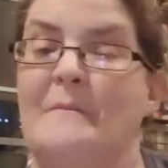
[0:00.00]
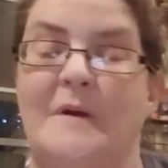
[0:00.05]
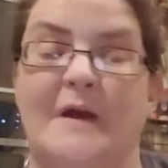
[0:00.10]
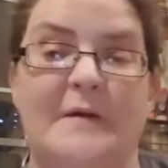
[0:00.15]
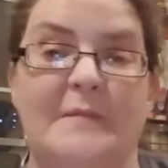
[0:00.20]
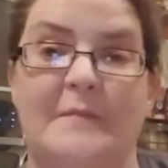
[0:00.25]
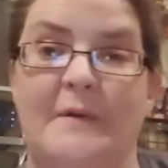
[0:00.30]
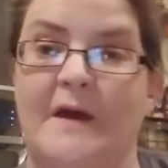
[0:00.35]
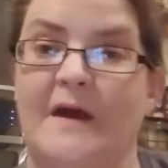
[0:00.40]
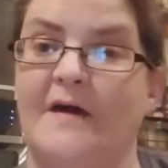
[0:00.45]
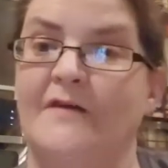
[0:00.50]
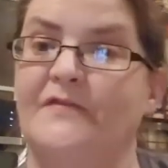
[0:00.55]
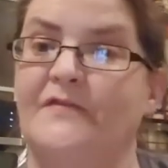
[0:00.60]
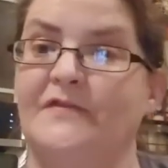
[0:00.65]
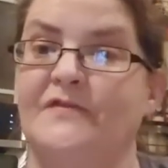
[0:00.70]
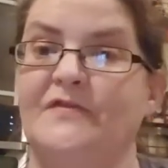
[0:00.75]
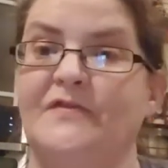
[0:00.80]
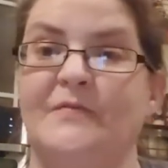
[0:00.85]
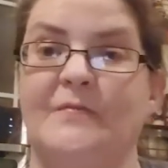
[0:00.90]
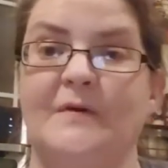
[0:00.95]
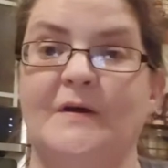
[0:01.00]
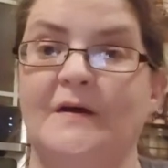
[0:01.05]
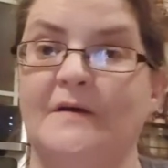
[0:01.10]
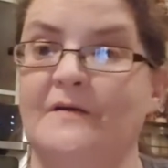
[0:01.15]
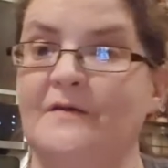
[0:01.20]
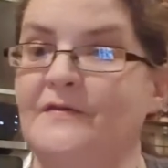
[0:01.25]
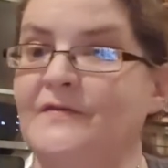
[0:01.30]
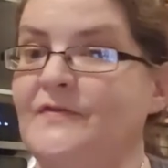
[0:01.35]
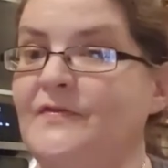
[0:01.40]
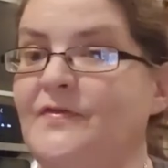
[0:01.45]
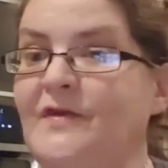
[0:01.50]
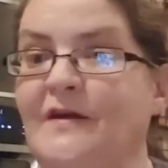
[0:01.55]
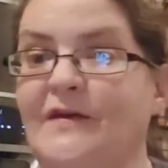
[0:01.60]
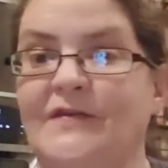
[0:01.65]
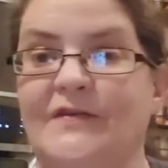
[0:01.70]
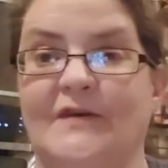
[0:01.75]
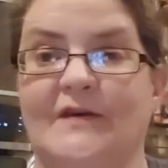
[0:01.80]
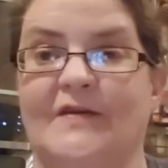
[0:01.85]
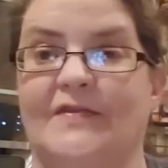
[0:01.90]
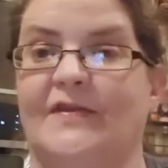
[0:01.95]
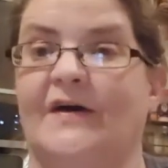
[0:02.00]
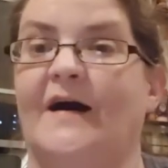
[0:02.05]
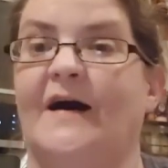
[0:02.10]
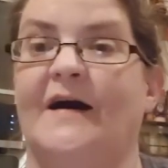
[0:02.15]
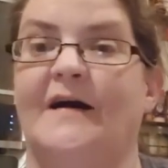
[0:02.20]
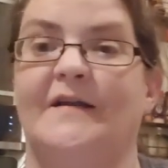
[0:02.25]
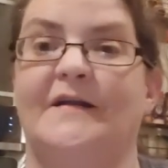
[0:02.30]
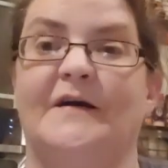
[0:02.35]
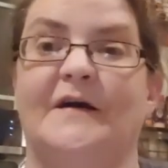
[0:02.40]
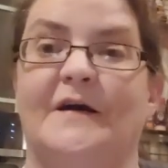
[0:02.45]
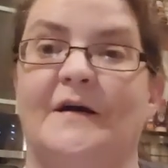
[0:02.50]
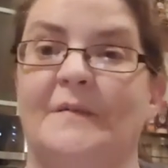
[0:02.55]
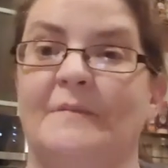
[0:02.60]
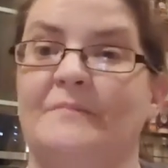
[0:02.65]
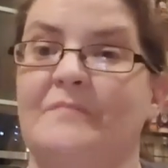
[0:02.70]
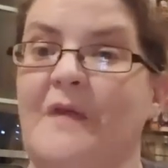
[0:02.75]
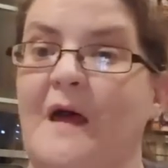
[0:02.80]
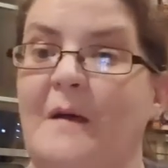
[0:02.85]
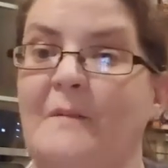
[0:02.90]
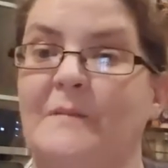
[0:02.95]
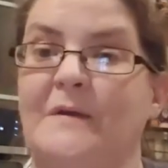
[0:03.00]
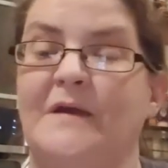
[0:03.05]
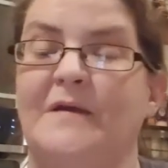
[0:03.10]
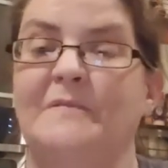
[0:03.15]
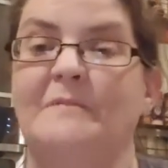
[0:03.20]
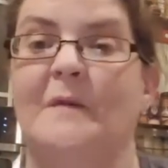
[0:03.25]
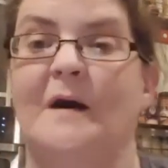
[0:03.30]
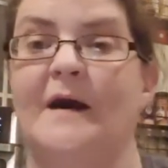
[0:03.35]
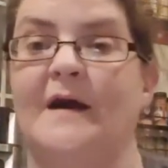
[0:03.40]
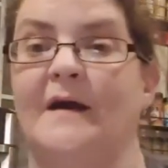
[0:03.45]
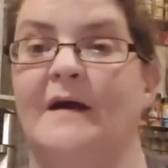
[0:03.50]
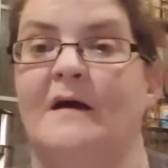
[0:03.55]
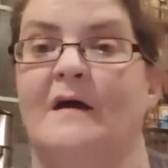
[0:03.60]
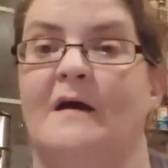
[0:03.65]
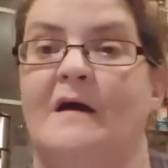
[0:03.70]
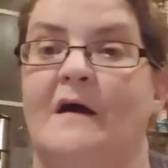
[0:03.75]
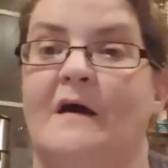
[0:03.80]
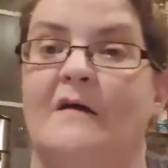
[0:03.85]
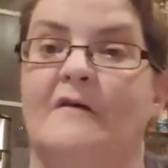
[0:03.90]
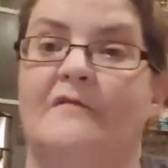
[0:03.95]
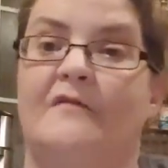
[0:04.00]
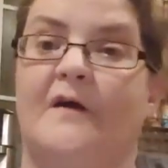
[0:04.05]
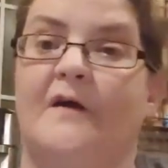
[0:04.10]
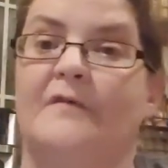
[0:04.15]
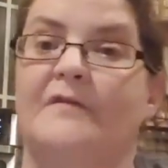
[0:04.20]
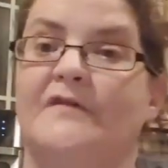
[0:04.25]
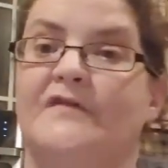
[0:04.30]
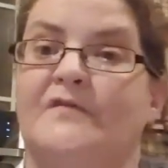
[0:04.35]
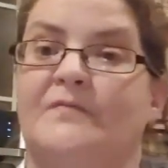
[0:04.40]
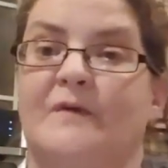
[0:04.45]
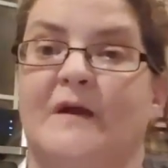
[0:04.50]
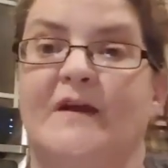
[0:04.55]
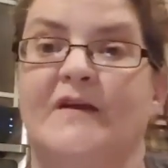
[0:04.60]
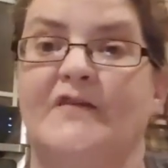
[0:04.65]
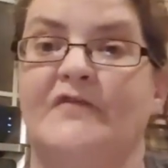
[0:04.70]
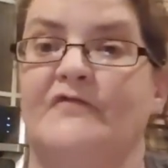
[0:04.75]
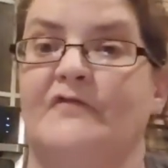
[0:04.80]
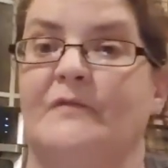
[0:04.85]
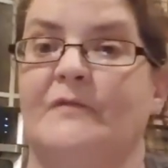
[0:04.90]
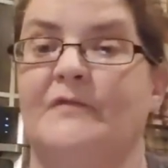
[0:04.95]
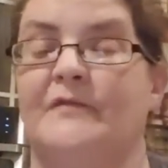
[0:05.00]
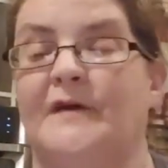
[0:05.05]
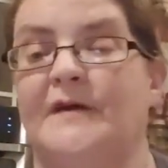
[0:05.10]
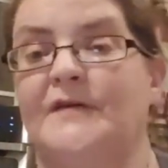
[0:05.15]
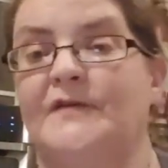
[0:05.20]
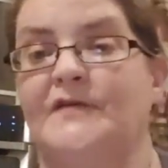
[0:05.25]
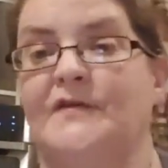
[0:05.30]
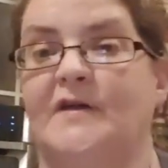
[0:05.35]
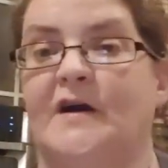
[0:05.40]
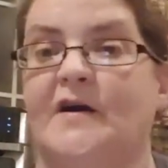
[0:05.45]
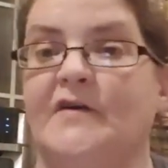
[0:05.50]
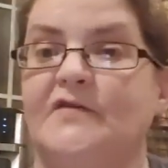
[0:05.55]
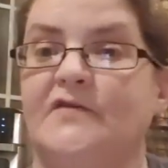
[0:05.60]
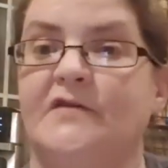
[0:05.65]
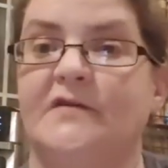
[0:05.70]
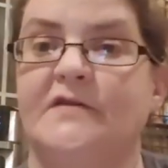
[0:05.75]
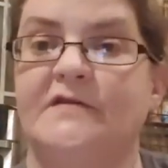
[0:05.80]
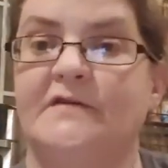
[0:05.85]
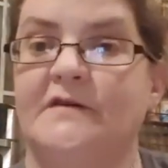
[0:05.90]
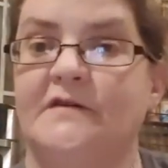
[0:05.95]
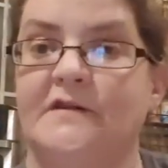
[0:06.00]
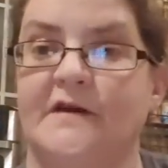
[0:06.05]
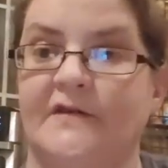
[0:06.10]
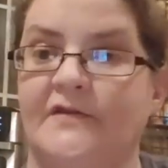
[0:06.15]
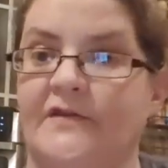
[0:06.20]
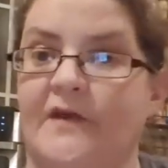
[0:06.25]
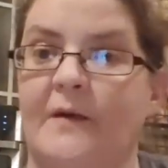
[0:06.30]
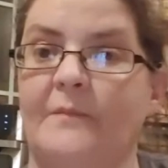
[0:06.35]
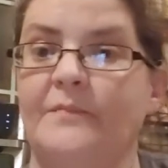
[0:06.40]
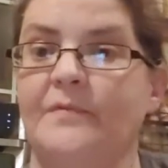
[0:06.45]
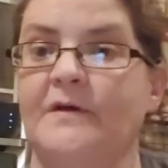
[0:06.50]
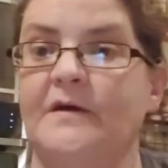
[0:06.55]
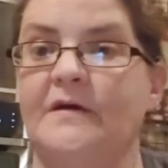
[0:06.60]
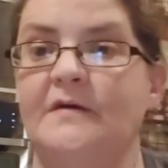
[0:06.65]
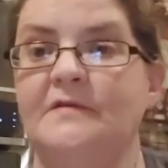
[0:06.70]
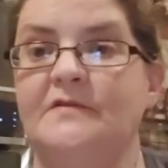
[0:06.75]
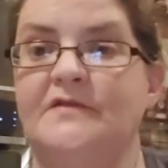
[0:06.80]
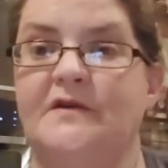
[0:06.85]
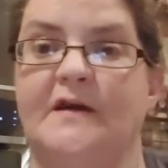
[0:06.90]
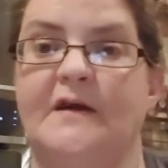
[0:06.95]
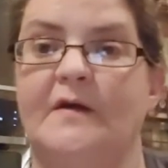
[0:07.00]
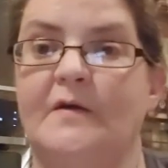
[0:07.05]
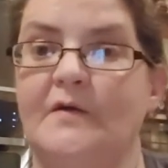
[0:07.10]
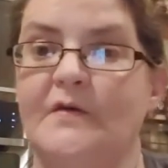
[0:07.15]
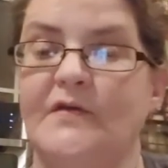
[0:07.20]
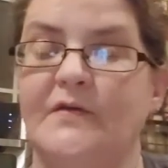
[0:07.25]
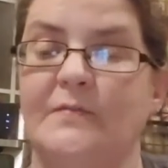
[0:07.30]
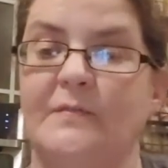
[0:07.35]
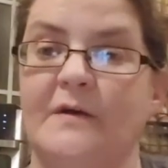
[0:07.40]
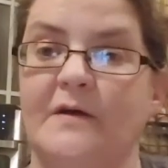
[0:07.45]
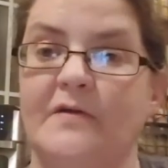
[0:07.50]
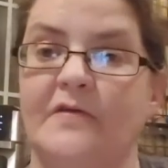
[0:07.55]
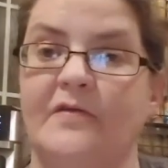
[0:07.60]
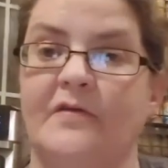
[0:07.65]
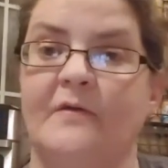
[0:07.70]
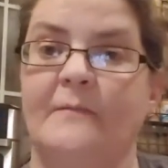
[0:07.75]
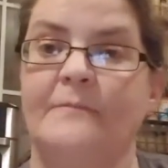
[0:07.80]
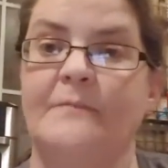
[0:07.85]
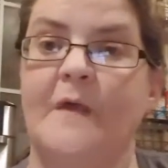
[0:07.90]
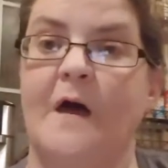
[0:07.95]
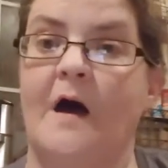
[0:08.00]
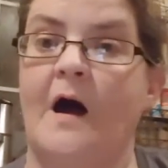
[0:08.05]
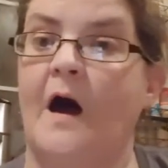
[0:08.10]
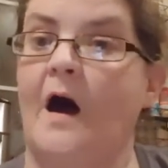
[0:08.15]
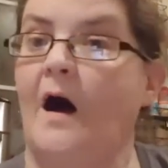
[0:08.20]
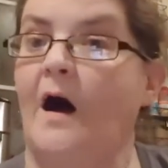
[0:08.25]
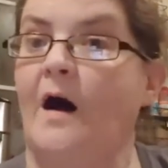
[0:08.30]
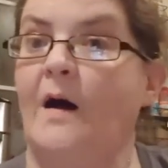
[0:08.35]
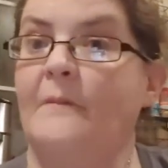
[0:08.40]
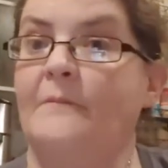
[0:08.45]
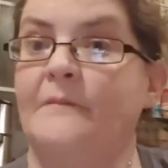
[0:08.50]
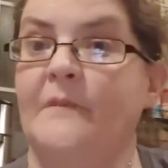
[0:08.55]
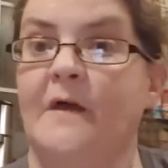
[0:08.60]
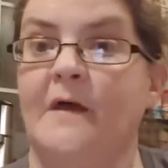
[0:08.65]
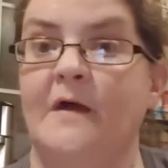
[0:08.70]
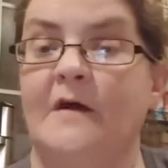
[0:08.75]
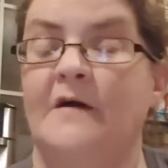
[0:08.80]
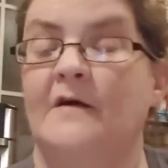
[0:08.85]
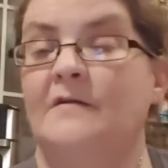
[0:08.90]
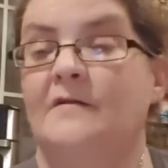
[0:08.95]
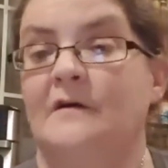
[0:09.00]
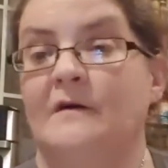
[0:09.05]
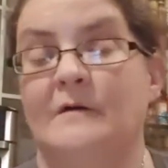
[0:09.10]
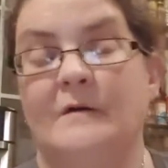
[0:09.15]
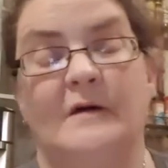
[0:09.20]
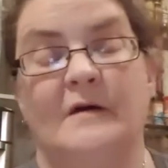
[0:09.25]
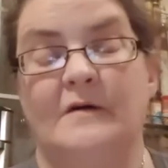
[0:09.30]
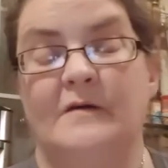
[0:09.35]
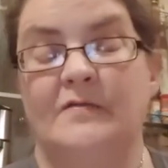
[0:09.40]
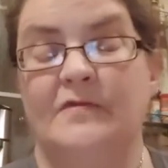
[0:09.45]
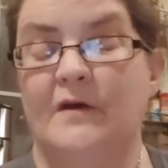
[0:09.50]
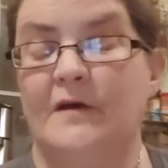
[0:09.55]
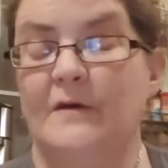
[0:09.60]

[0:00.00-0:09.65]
big bands and swingers, things like that. I mean, my favorites range from Frank Sinatra to Led Zeppelin to Aerosmith, the